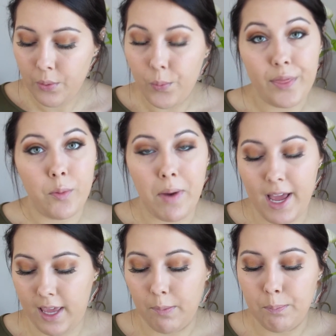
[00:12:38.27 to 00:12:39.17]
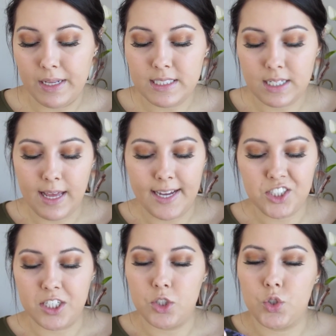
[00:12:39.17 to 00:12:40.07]
with my Best Lash
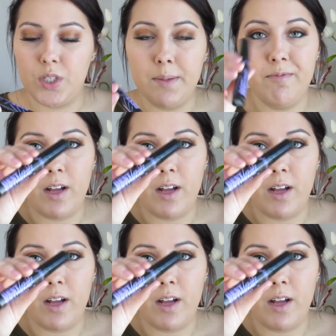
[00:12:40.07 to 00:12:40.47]
Extreme